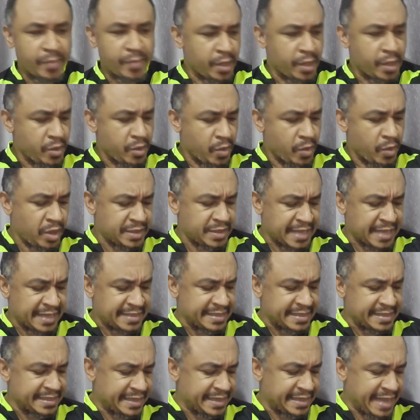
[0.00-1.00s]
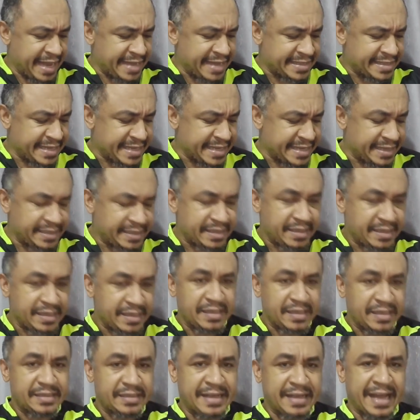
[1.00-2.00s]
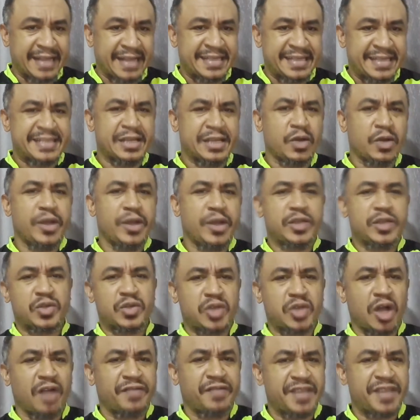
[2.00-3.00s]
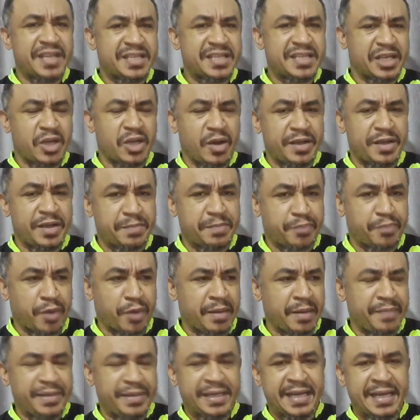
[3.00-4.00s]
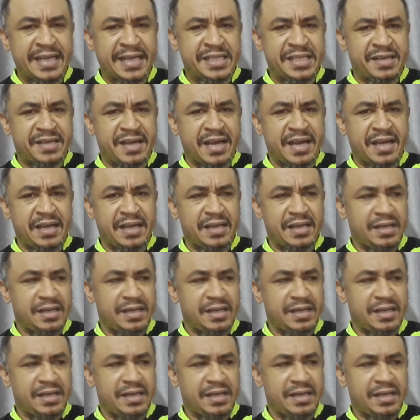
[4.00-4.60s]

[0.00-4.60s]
what was that thing the guy said? That is it going to solve the insecurity problem in Nigeria?